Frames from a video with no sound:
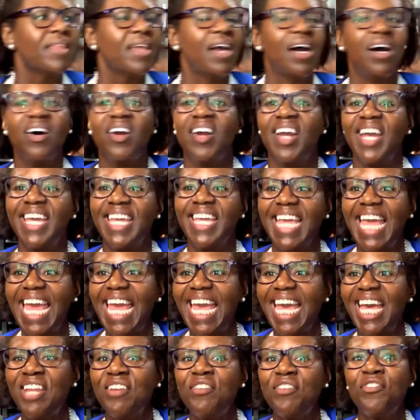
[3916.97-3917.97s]
All right,
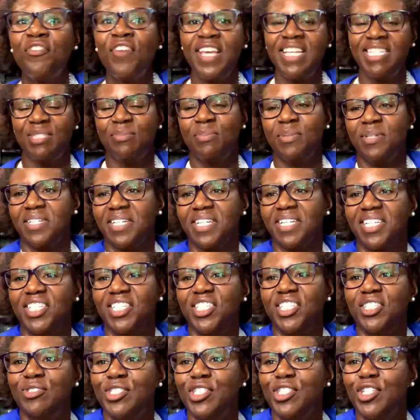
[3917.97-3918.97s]
and Facebook,
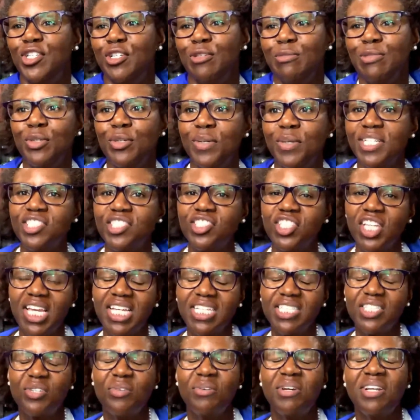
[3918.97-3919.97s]
YouTube, Twitch,
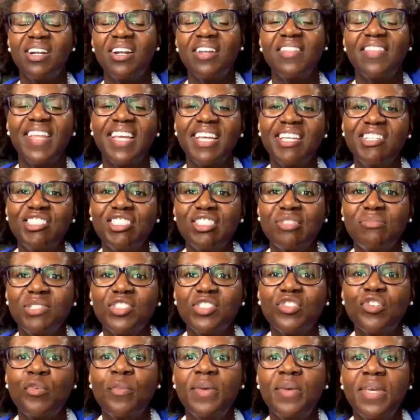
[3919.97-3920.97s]
and Twitter. Thank you so much
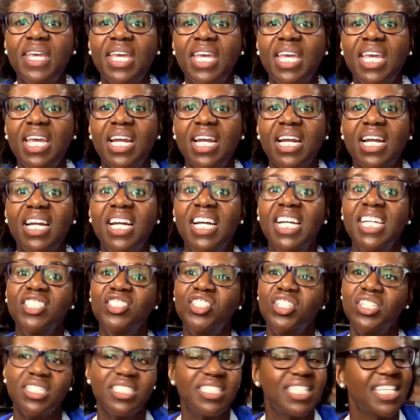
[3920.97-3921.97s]
for being here.
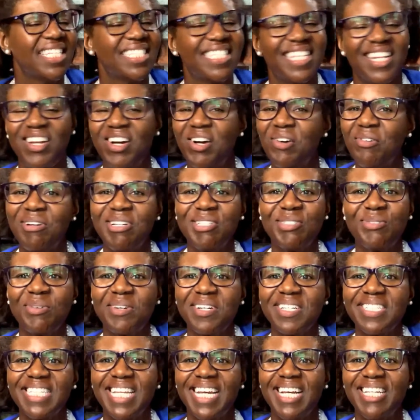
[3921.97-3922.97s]
Gina says it always
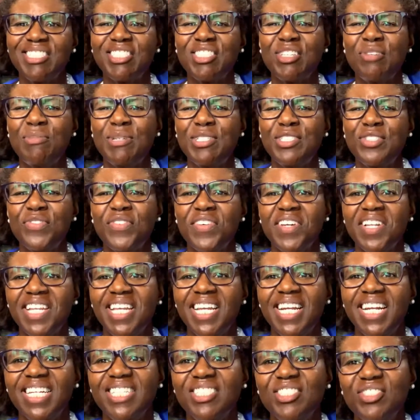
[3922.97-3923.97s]
works out. So much fun
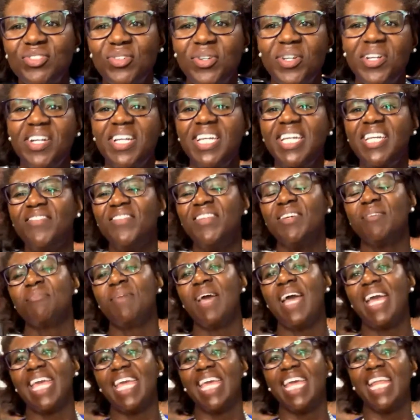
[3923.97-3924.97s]
here. Enjoy your evening,
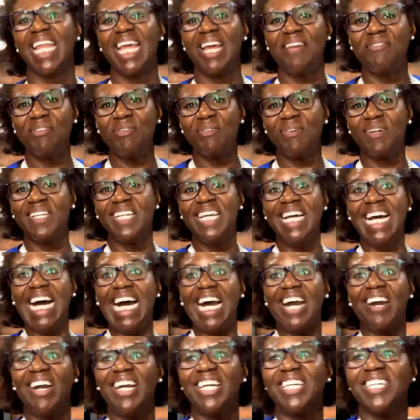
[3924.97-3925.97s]
Maggie and everyone.
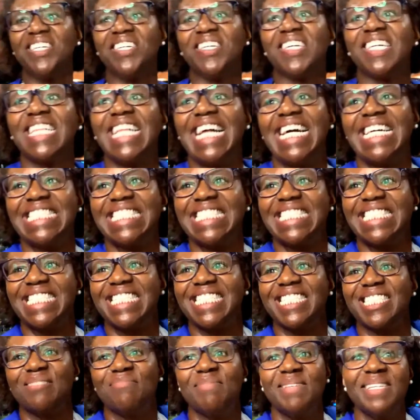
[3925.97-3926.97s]
All right, y'all, class is
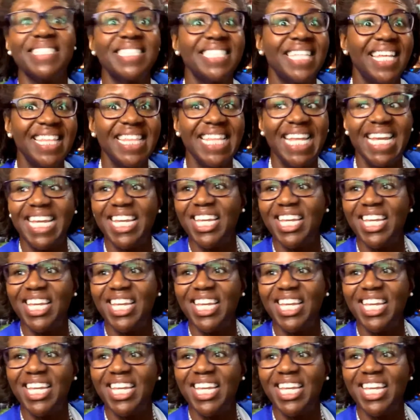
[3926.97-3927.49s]
dismissed. Thank you.